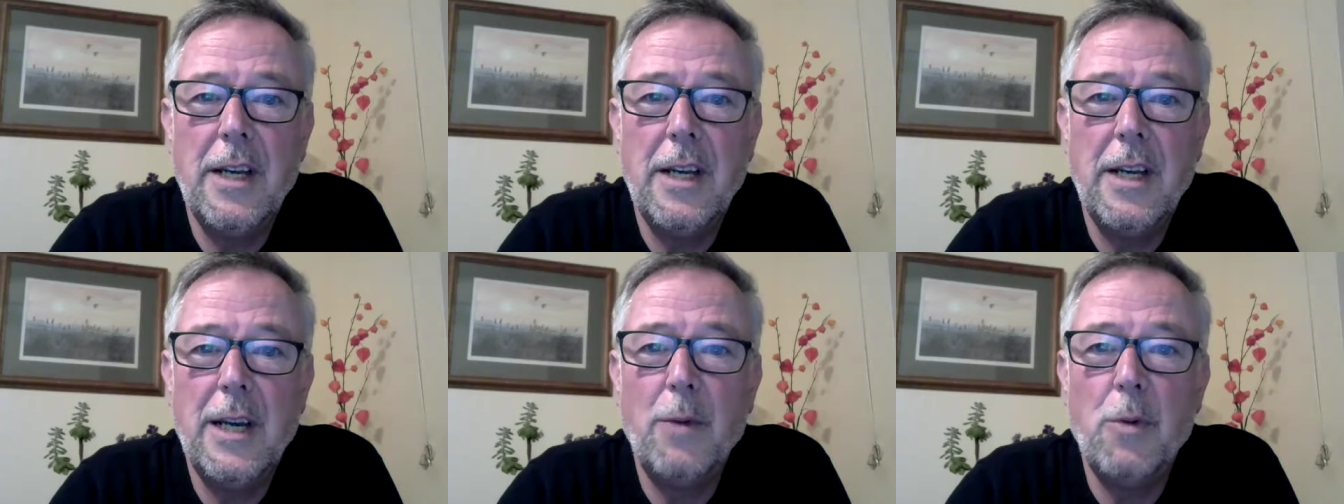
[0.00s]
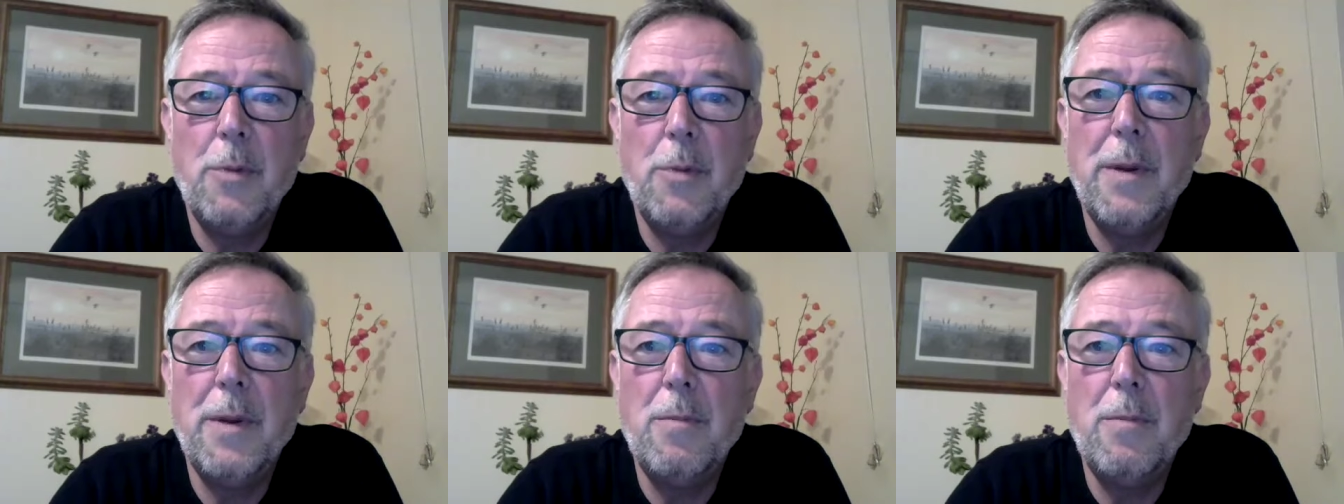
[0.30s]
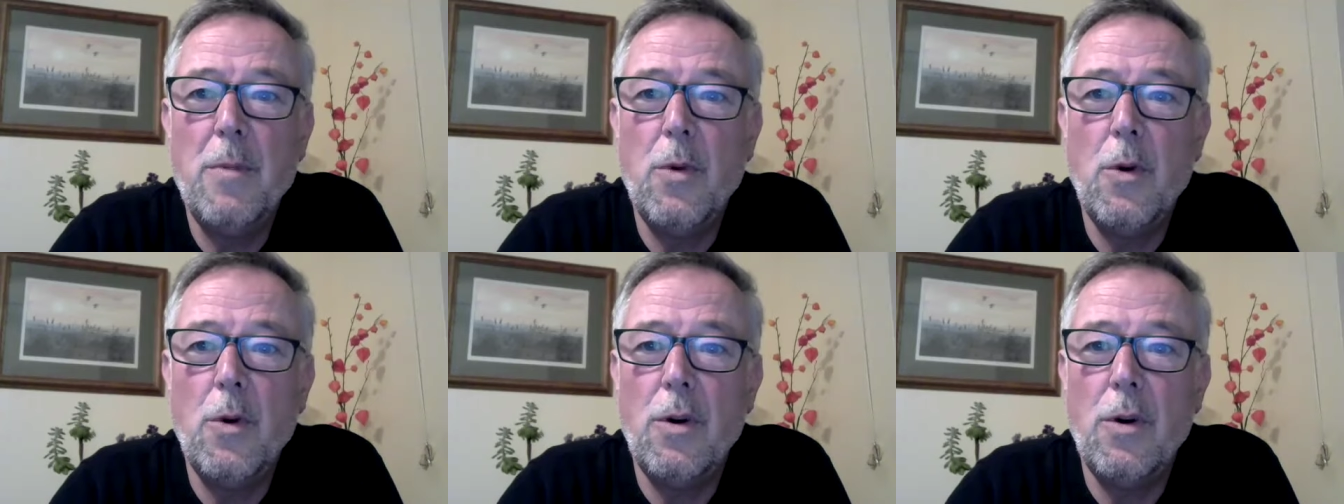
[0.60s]
it would be
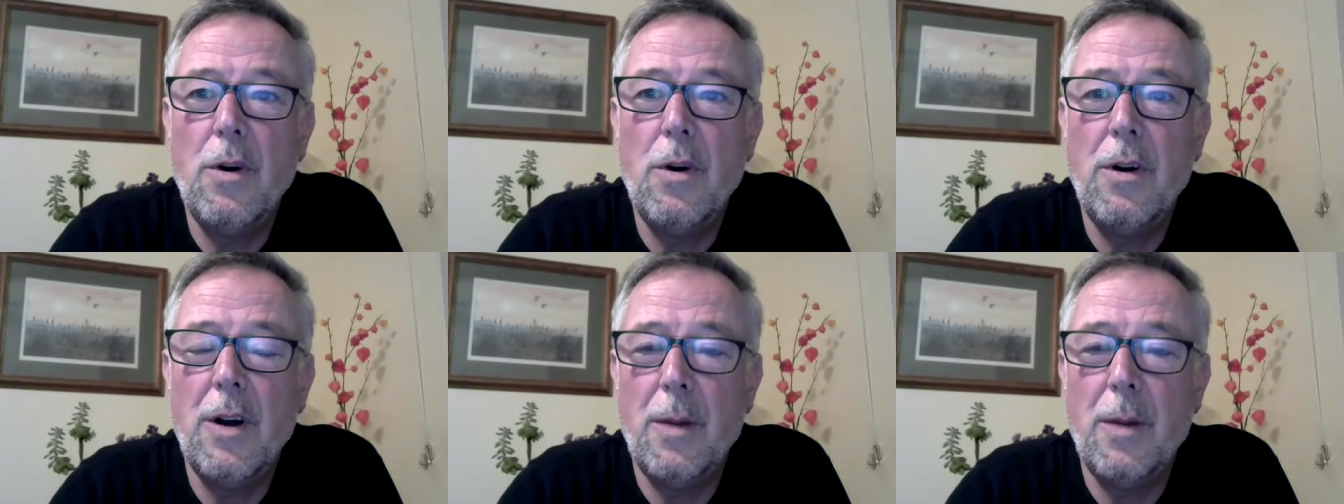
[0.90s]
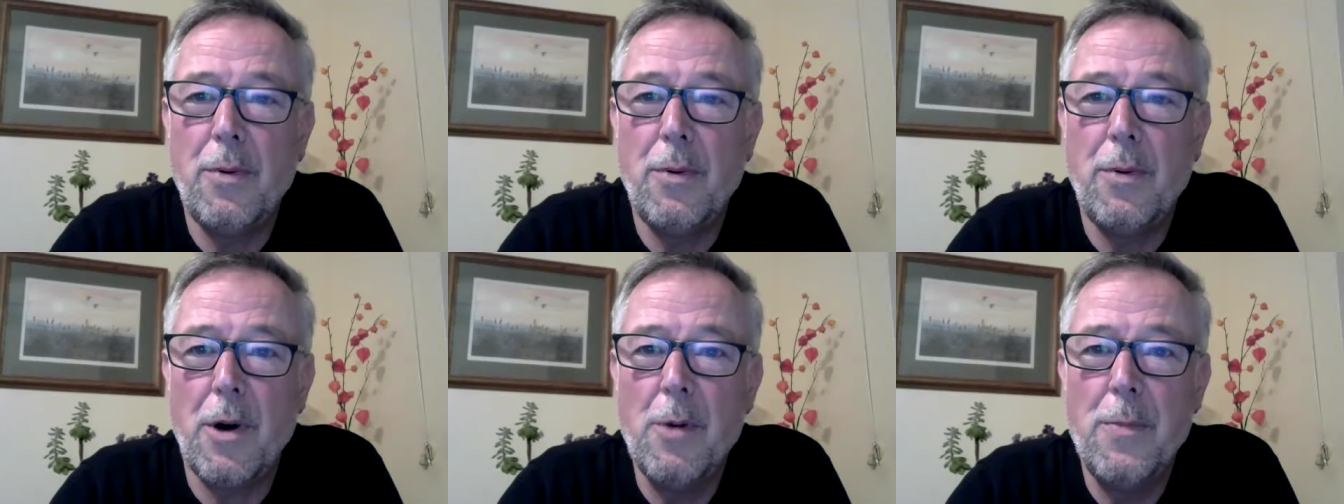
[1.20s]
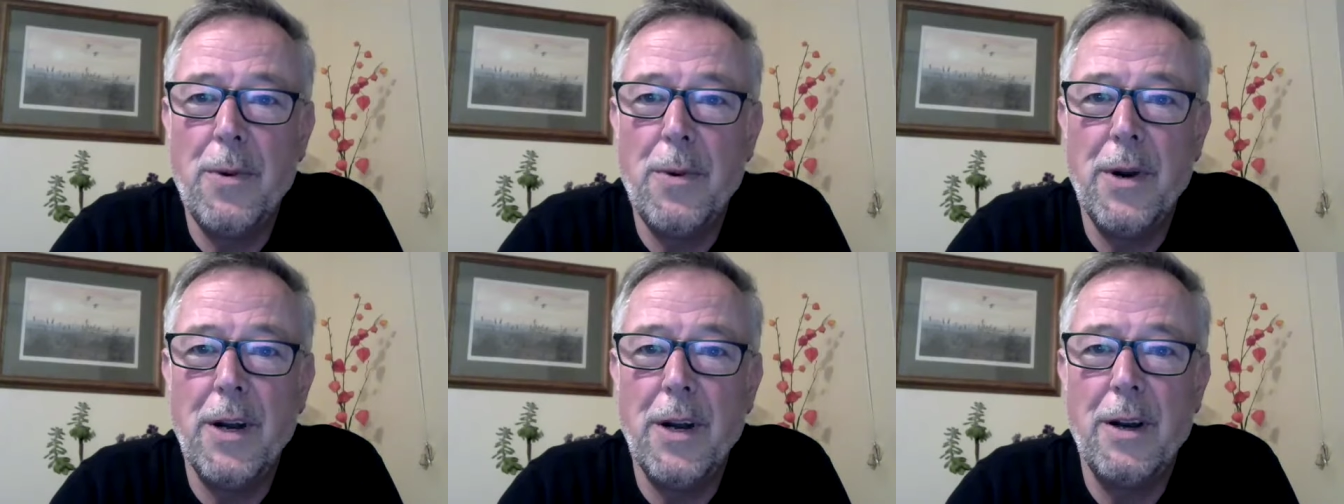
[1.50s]
more
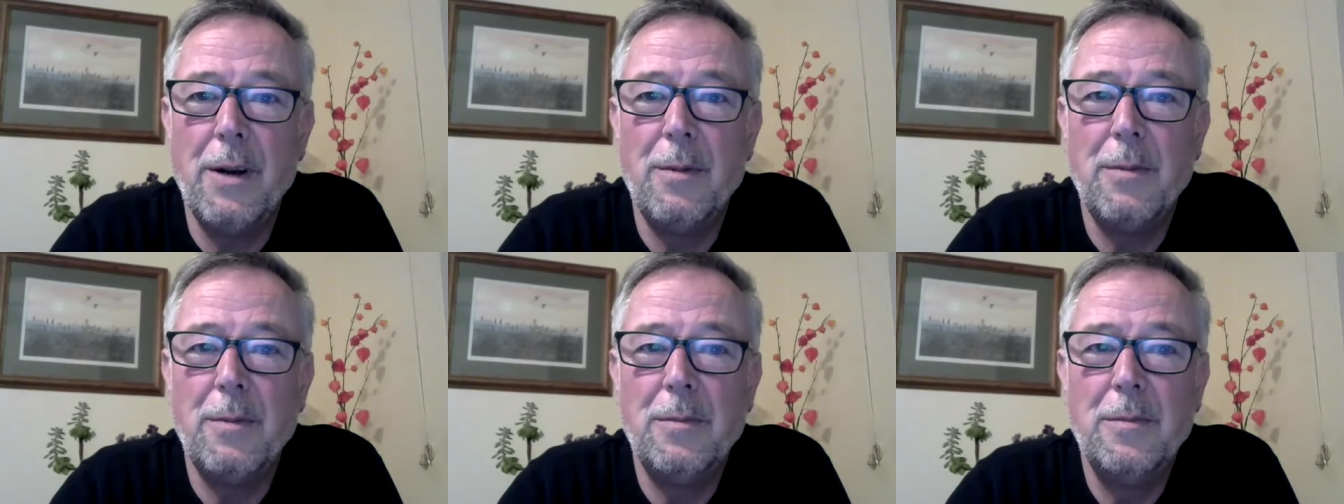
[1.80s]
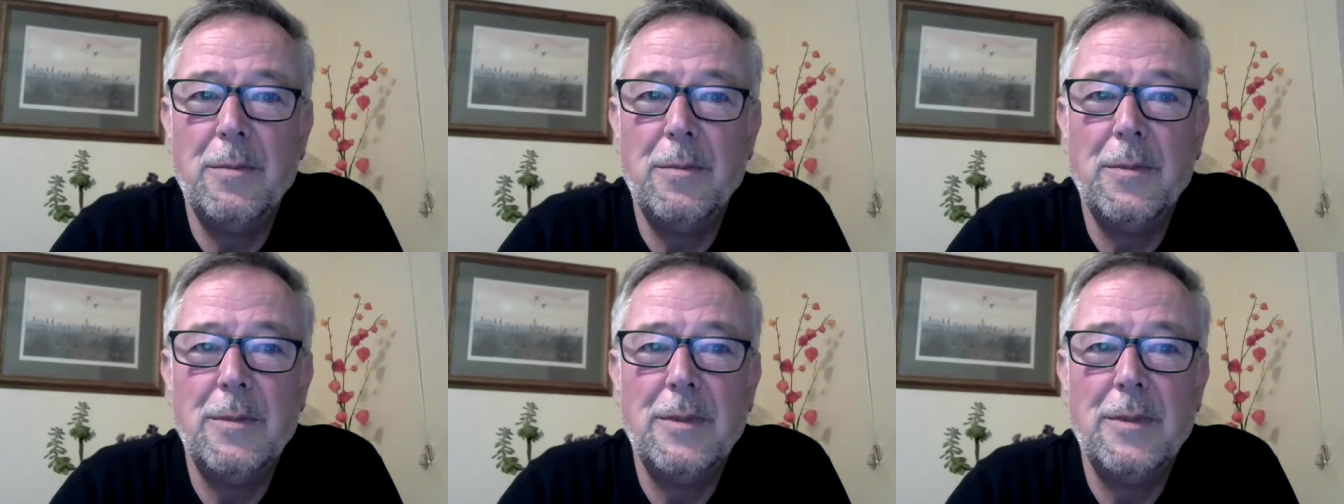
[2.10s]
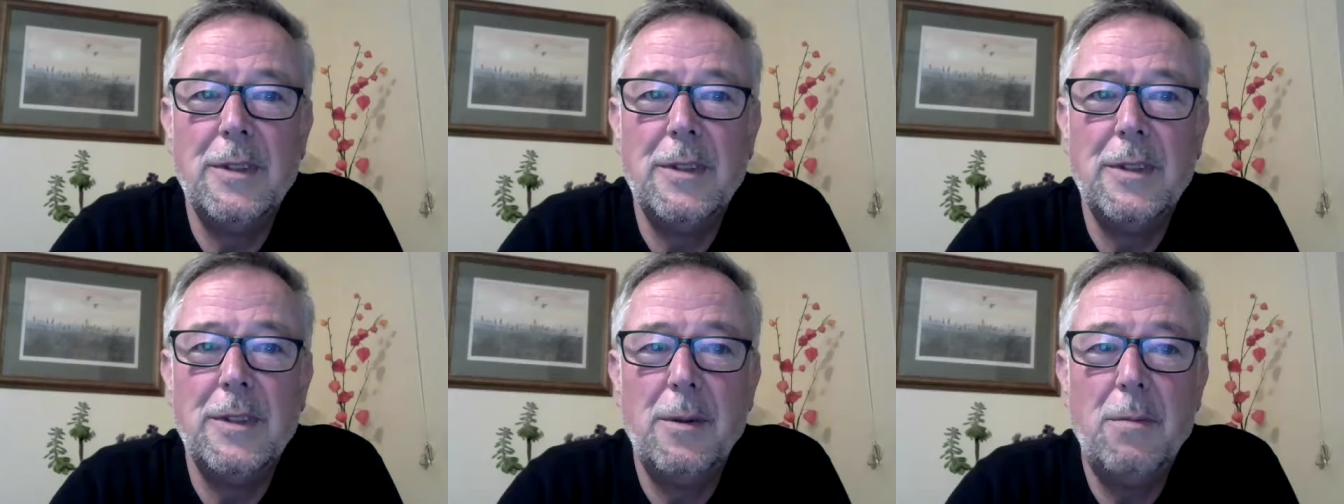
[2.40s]
appropriate,
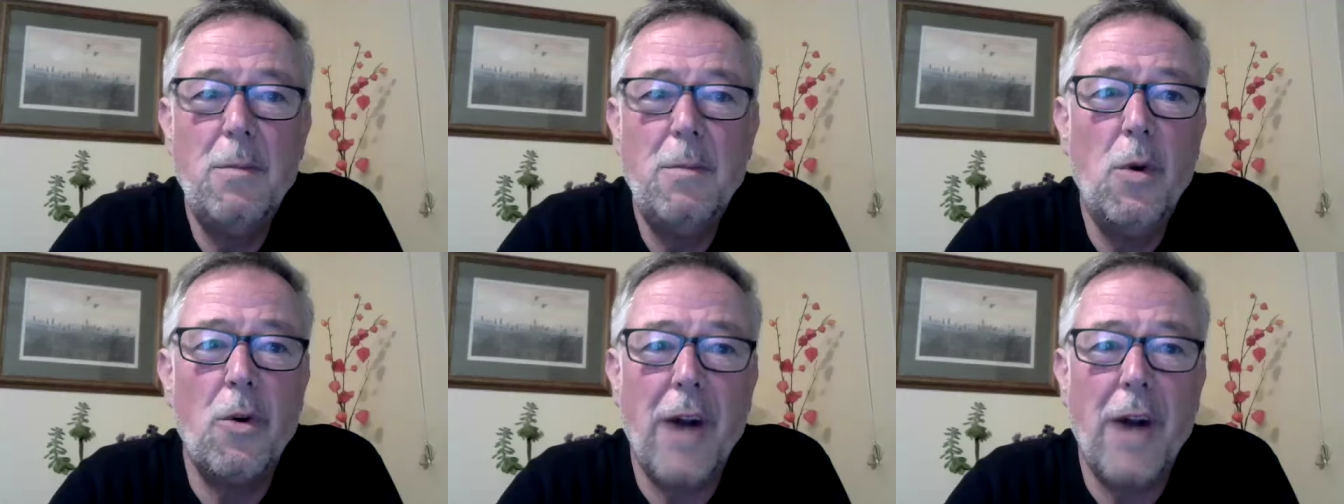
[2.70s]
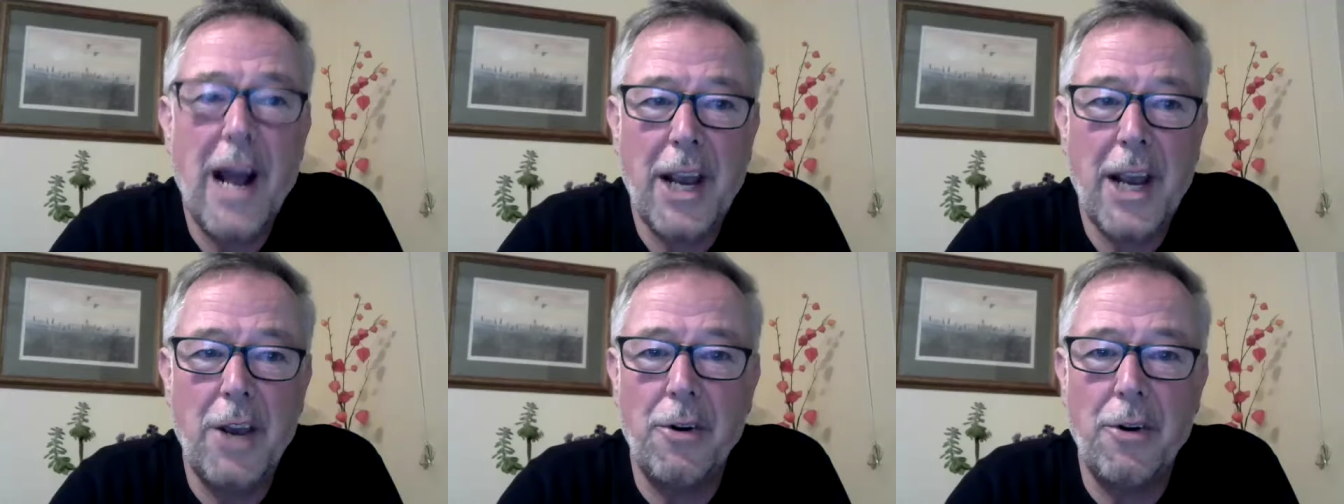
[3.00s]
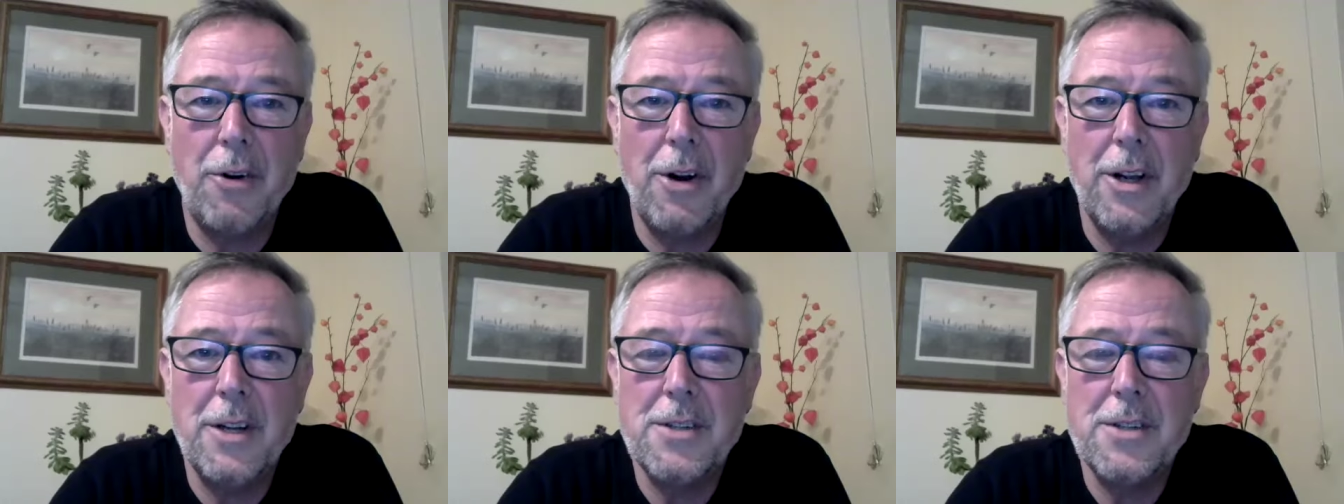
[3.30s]
more
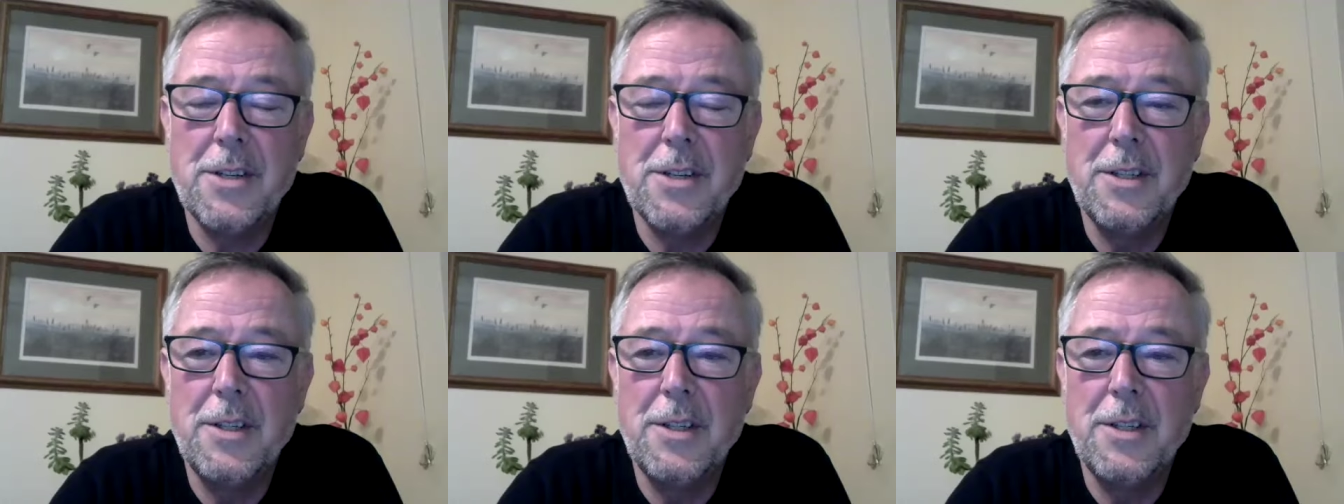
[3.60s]
accurate.